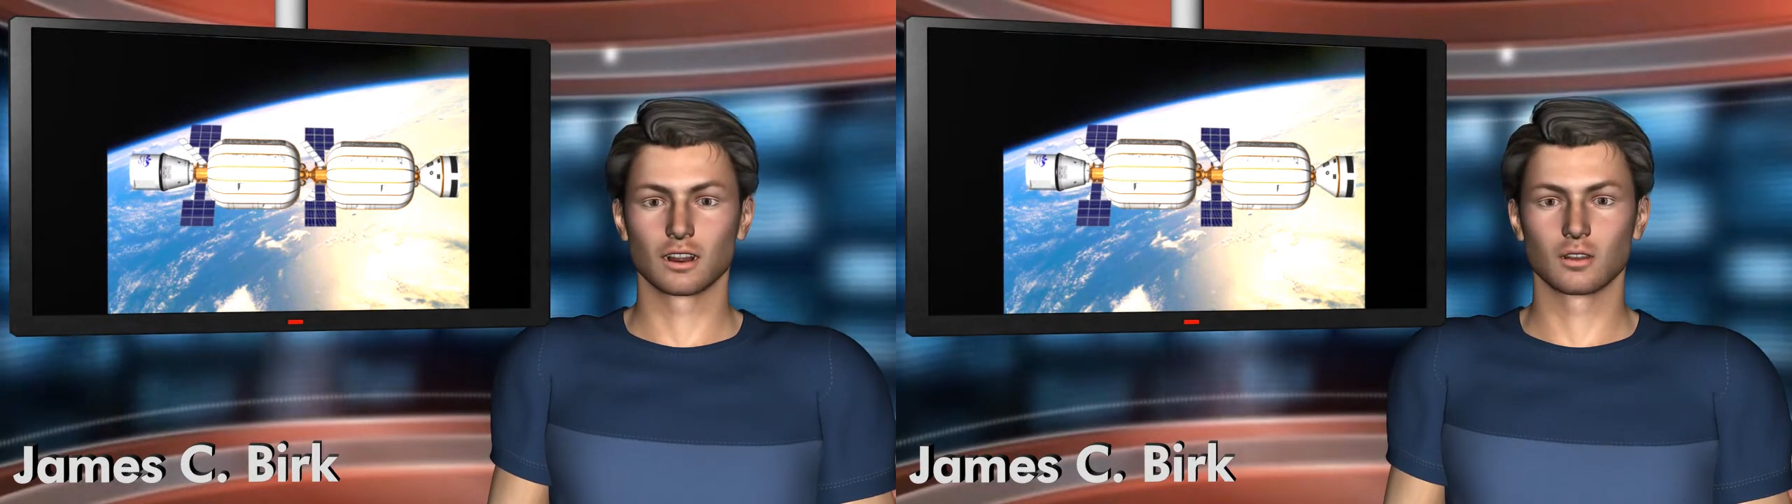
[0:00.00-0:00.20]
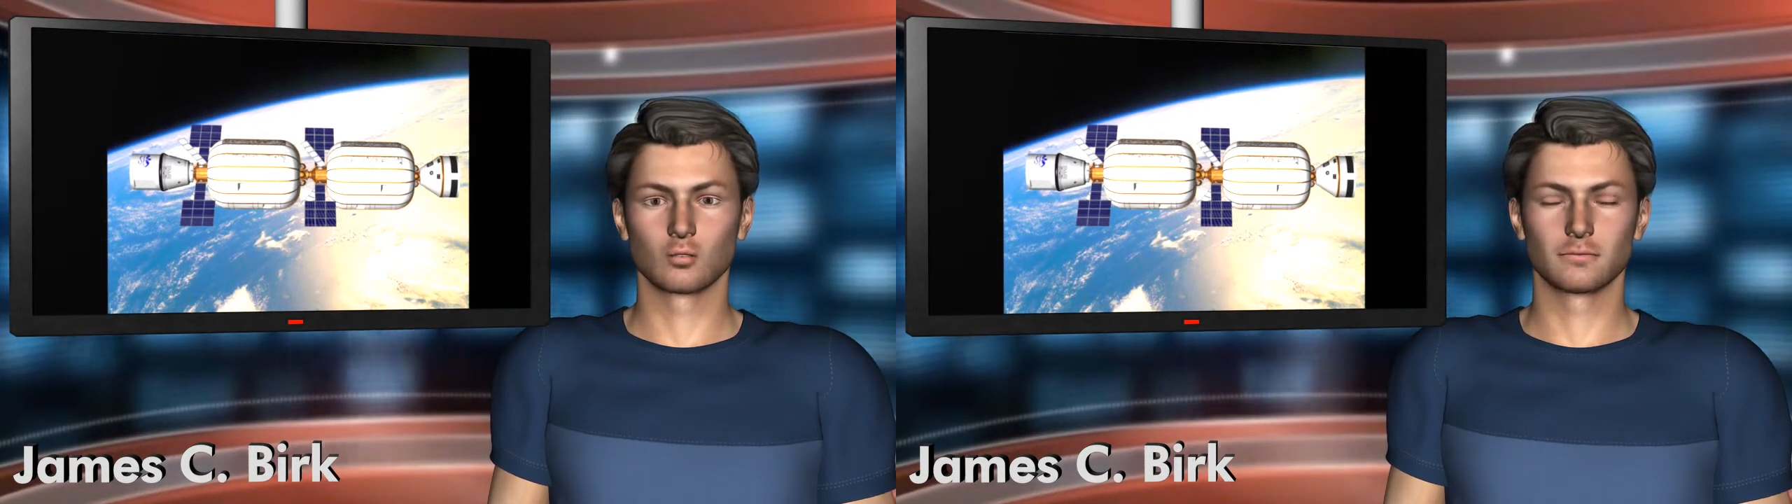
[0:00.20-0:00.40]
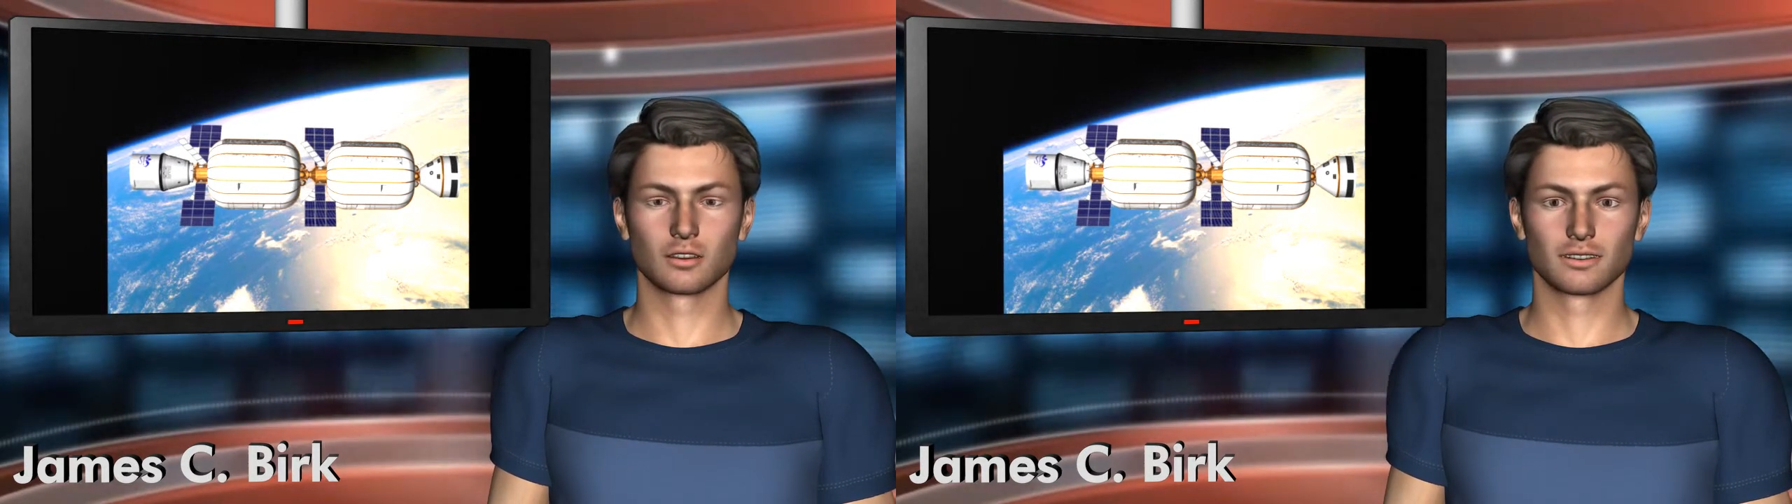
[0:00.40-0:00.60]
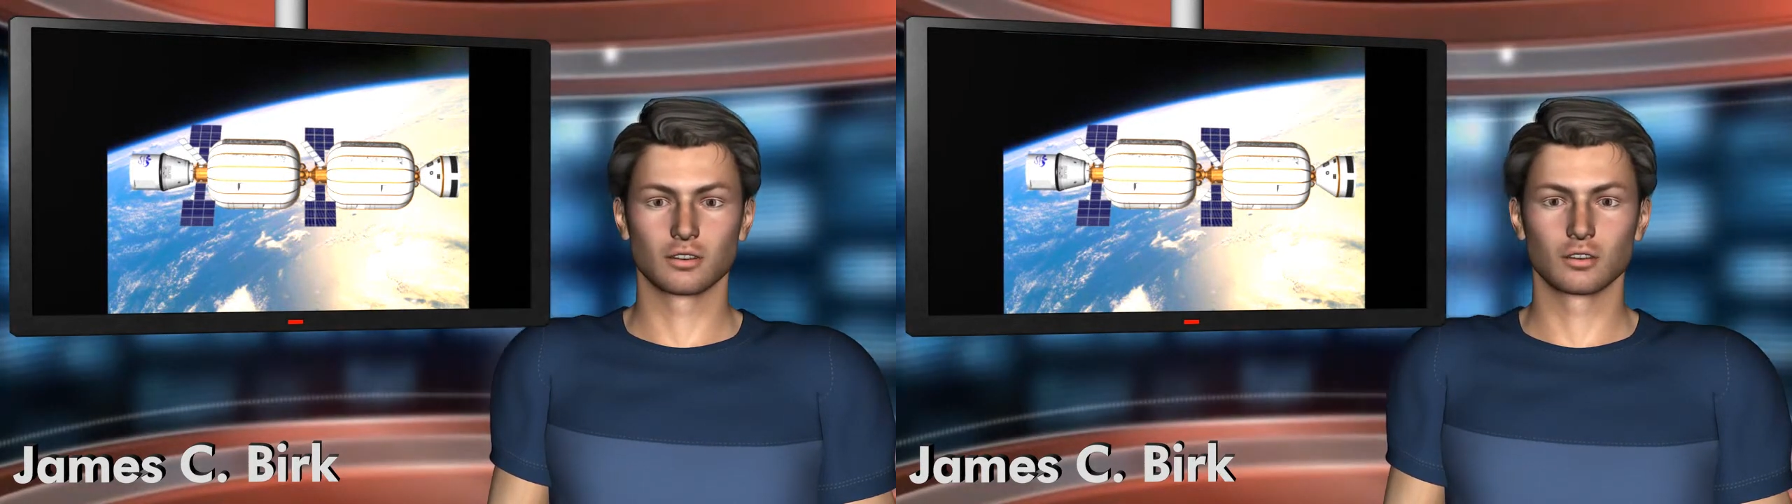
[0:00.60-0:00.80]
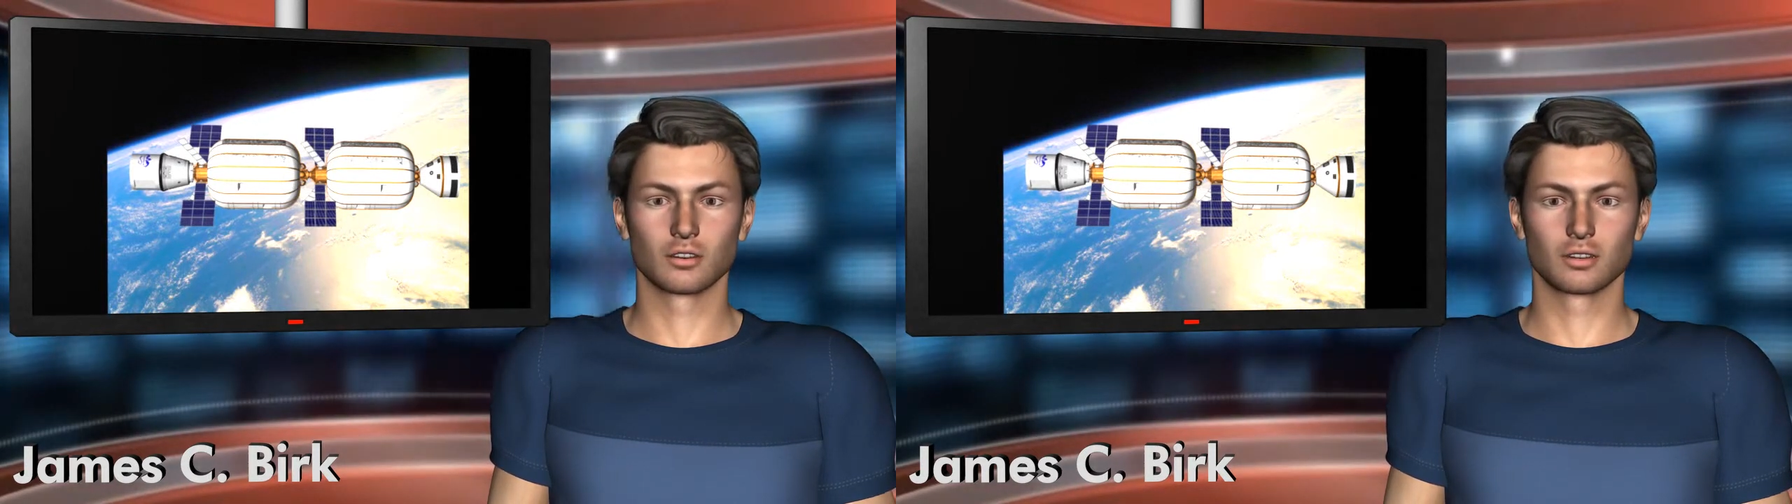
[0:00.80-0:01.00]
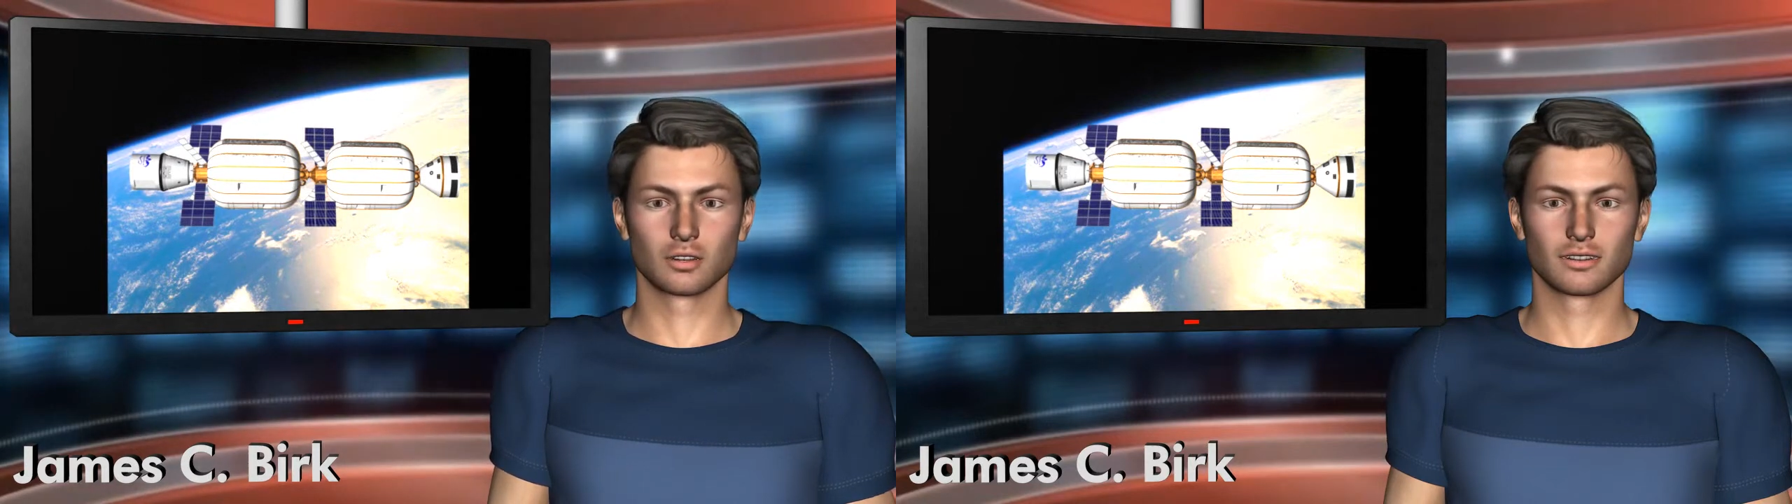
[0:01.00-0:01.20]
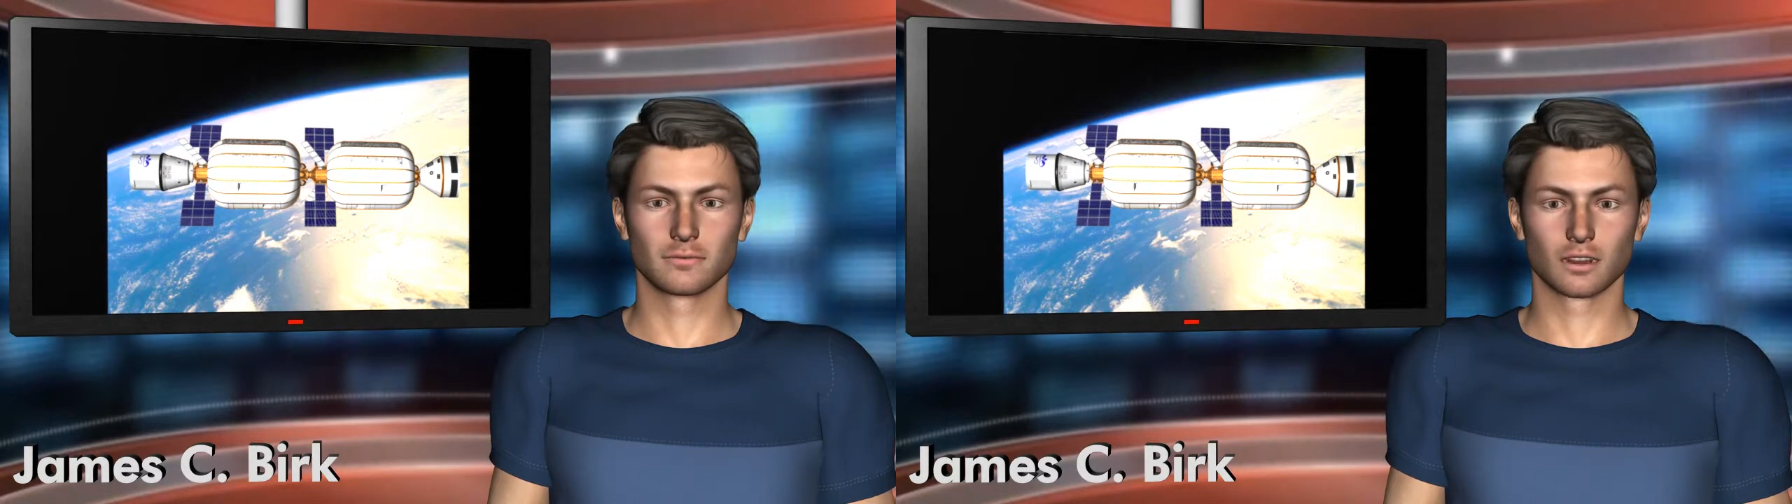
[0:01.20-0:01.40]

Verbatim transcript: large B A three thirty